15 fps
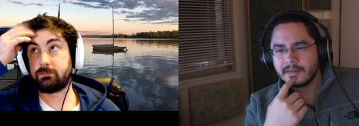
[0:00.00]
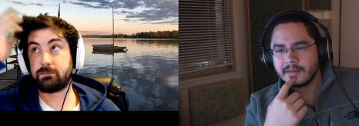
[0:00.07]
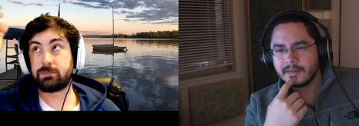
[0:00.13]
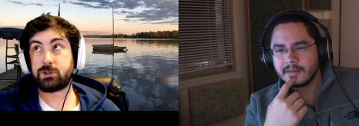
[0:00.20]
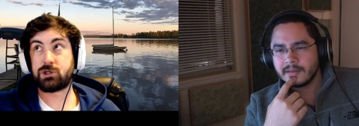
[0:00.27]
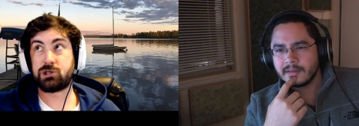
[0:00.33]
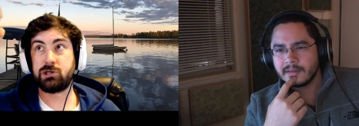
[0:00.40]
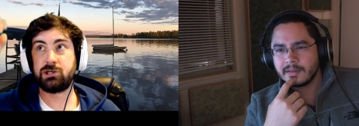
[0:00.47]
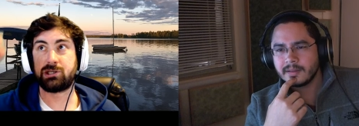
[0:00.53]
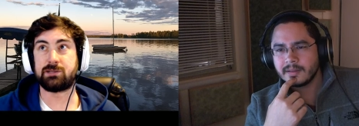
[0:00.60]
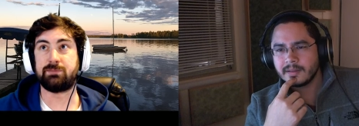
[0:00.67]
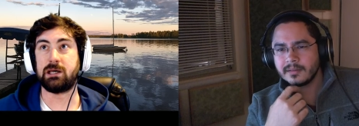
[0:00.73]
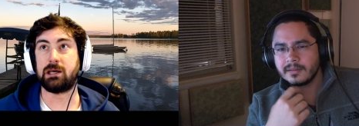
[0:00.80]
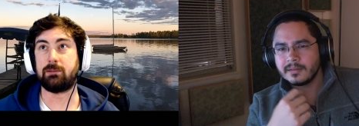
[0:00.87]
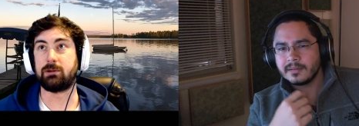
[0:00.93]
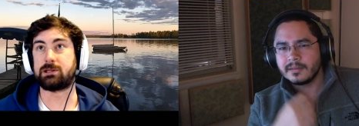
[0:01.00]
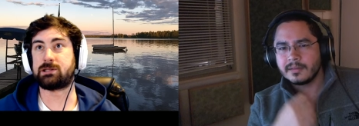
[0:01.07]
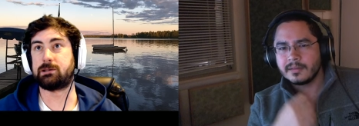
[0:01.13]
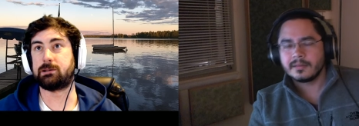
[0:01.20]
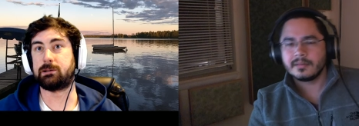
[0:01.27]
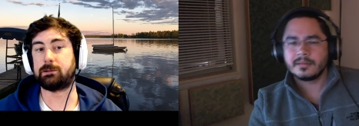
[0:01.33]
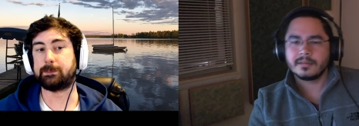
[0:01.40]
Speaker 1: should just be able
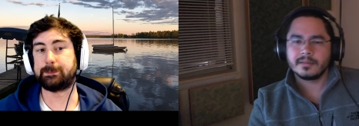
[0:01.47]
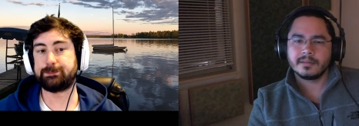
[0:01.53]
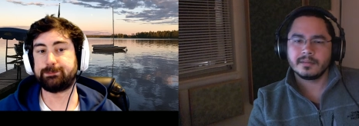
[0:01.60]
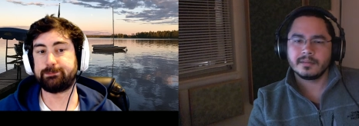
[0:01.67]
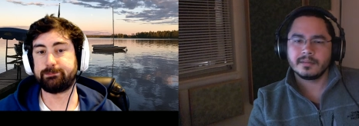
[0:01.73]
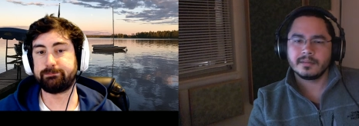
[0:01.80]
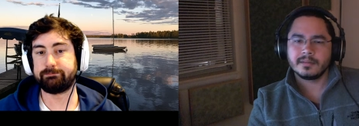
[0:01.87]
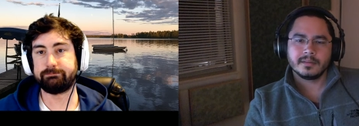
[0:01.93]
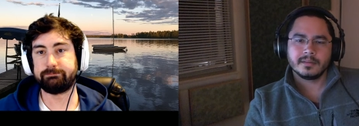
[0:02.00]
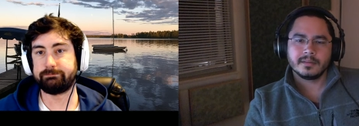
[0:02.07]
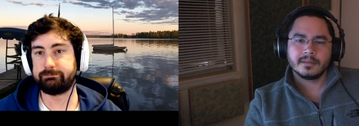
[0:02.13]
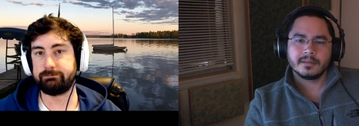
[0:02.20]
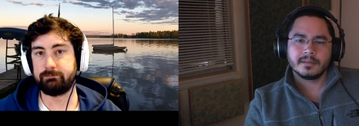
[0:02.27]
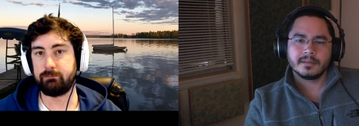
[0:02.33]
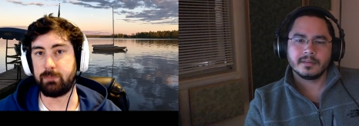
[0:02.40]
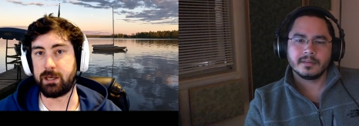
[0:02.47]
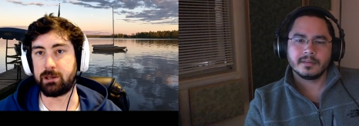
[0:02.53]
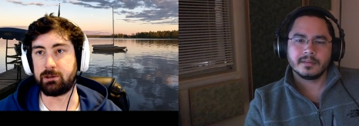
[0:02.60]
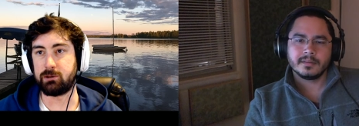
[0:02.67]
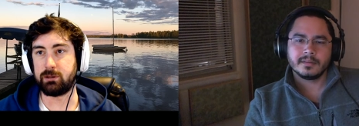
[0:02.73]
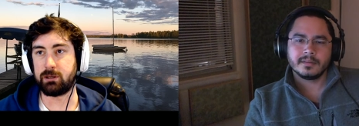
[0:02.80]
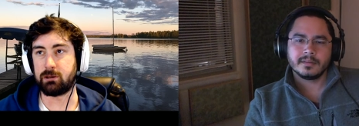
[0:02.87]
to make a new,
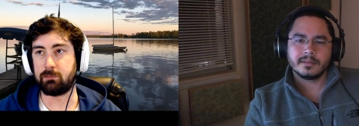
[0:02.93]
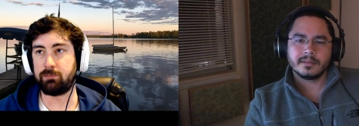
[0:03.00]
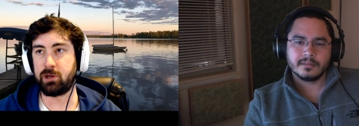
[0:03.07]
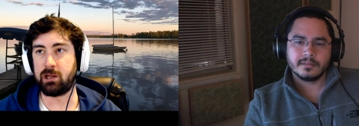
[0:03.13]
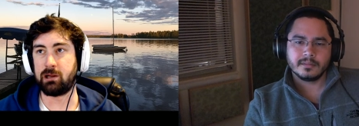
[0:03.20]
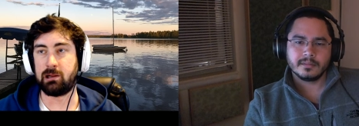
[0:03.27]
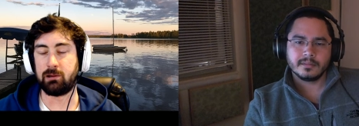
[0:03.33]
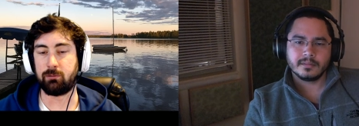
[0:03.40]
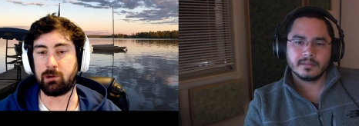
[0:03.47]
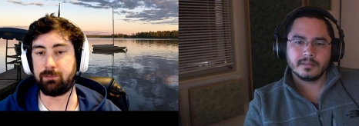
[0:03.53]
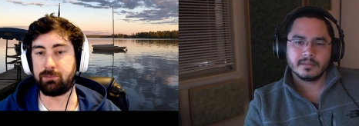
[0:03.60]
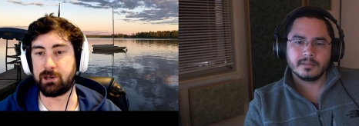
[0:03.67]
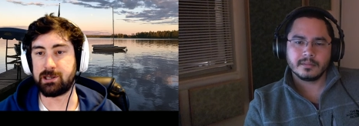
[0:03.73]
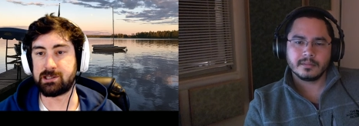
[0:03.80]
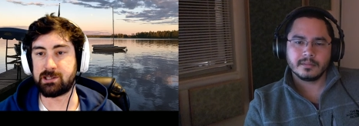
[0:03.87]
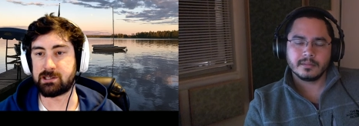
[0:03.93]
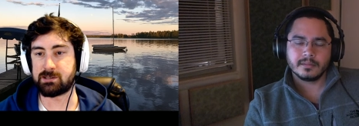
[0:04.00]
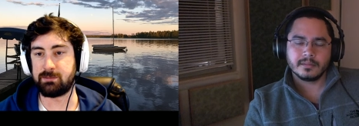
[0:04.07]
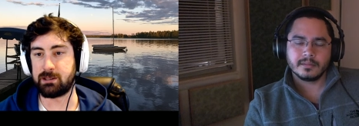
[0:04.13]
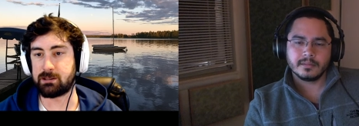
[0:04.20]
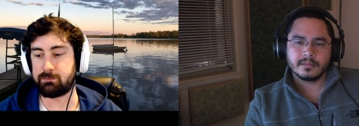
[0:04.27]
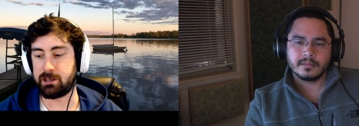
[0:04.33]
you know, put it all in WordPress, just
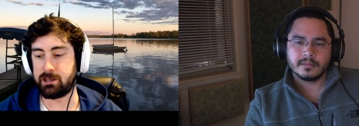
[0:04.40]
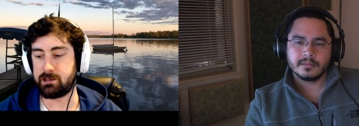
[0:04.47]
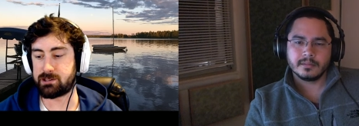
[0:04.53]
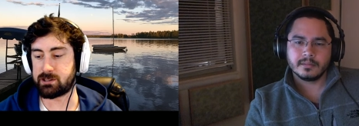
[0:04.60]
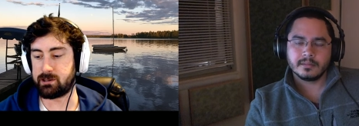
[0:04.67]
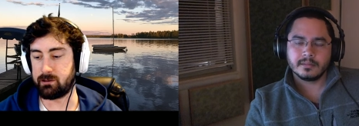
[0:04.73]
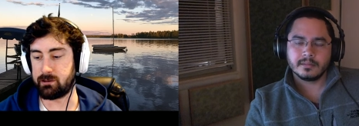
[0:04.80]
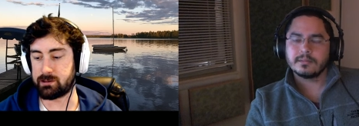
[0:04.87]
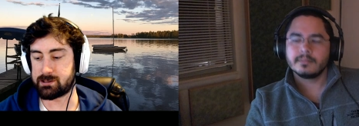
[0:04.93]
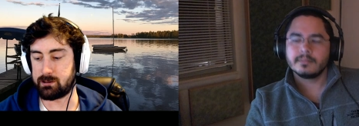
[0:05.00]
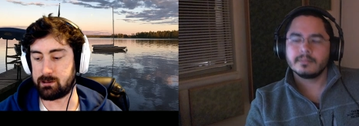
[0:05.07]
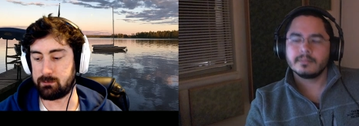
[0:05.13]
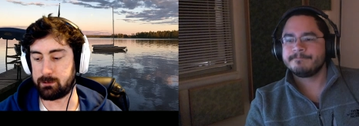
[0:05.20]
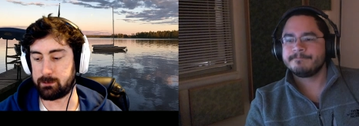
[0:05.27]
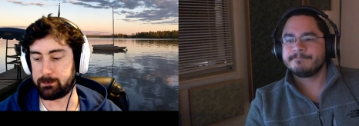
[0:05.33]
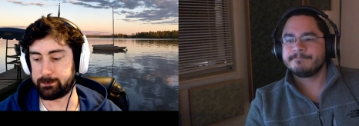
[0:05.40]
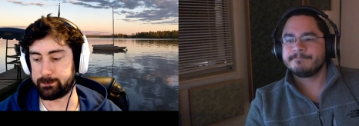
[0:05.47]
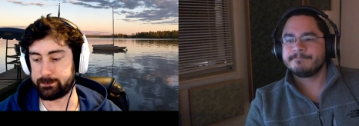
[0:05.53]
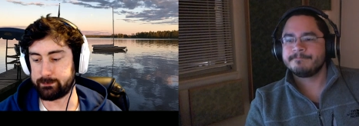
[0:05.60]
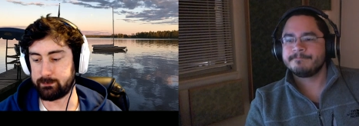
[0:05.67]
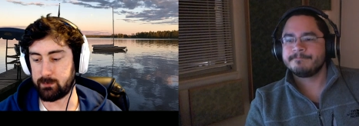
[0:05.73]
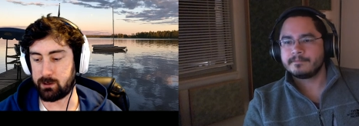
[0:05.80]
make the page title the same, and
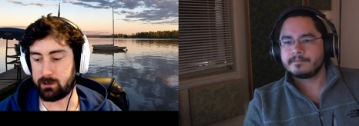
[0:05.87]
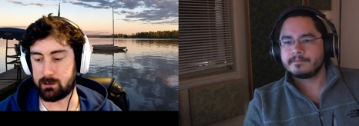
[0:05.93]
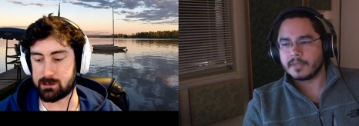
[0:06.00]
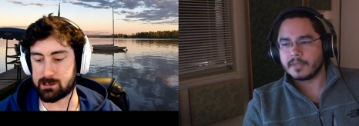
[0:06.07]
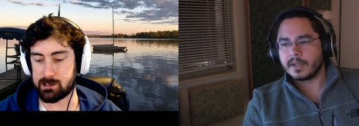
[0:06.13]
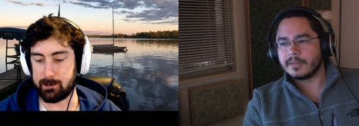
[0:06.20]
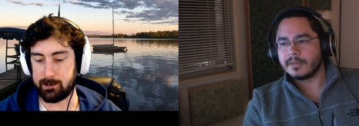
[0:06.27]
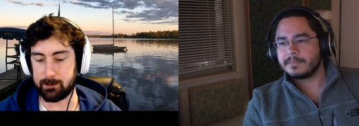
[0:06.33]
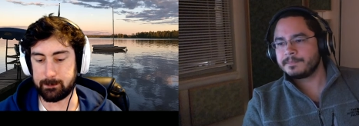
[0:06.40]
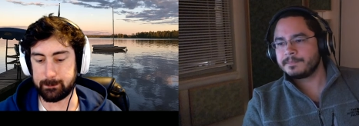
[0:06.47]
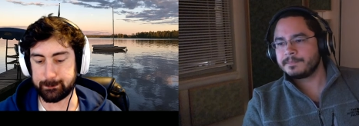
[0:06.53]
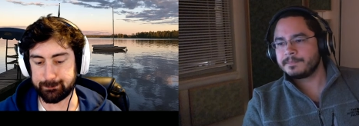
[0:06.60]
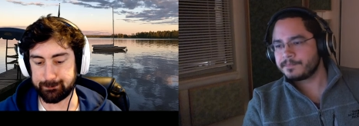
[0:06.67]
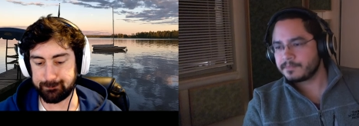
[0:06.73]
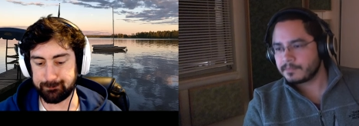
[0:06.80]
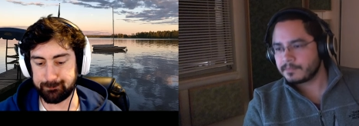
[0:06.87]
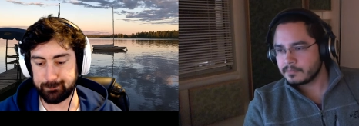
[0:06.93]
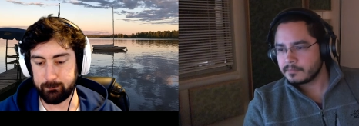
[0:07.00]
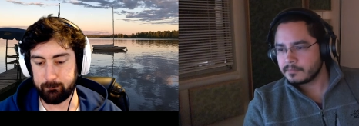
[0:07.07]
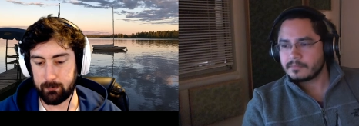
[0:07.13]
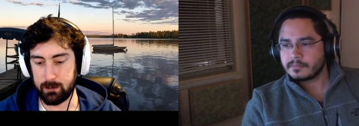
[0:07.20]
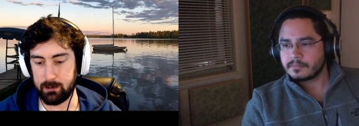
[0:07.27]
there's a yeah. slug.
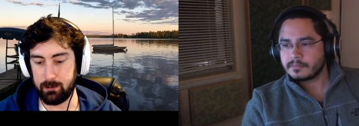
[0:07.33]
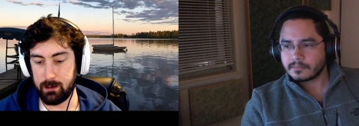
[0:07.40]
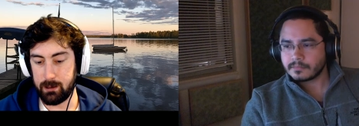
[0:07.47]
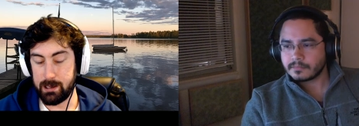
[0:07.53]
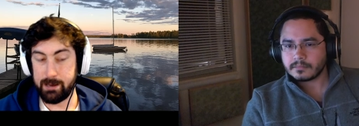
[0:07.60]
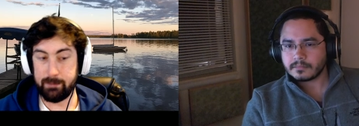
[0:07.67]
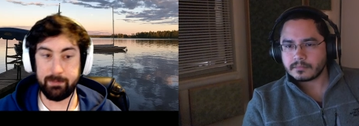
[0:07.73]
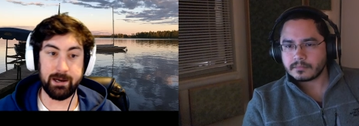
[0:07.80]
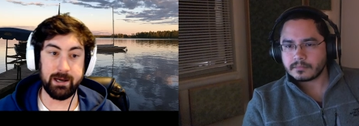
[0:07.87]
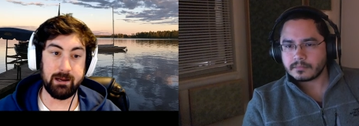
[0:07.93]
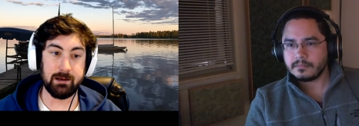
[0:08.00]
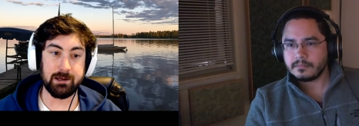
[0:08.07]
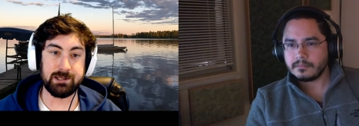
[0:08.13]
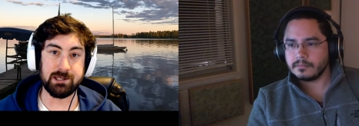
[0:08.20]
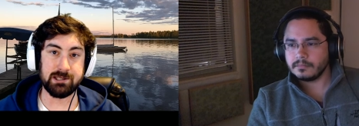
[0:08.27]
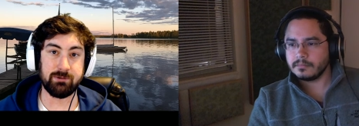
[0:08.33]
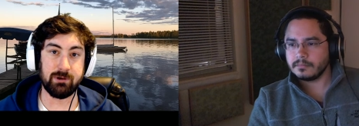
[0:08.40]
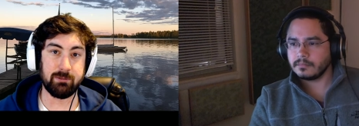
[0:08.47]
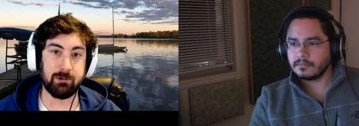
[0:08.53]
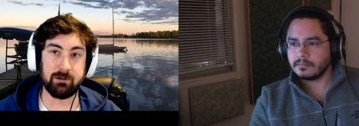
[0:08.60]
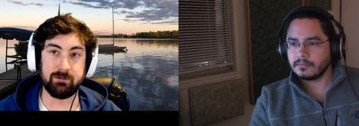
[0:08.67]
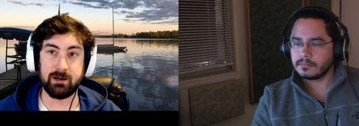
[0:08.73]
But you know, it's just one
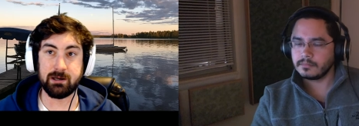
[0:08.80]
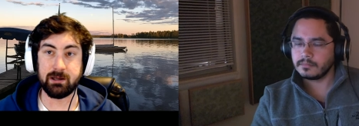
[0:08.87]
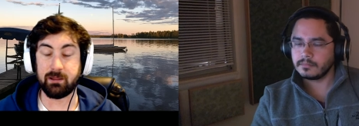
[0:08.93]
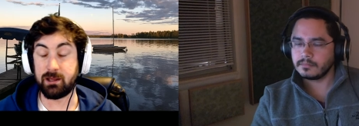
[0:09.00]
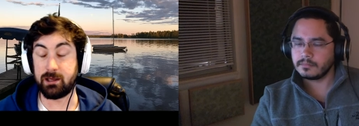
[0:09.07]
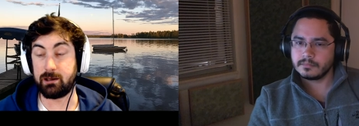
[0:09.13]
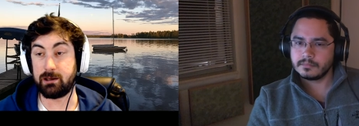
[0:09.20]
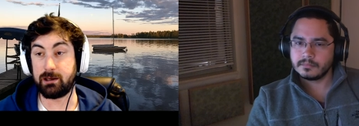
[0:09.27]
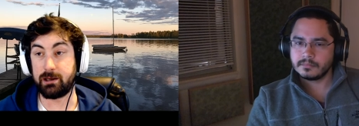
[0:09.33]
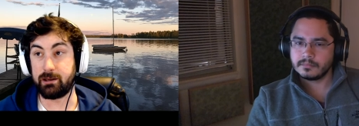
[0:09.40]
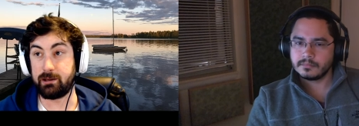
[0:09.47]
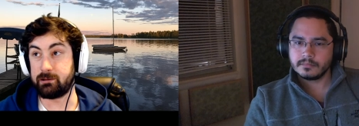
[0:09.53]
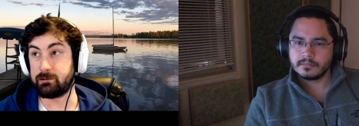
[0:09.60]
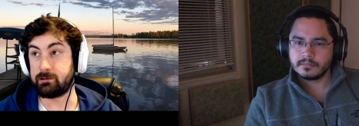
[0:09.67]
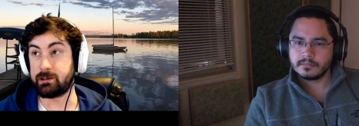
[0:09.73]
more fucking thing you got to do.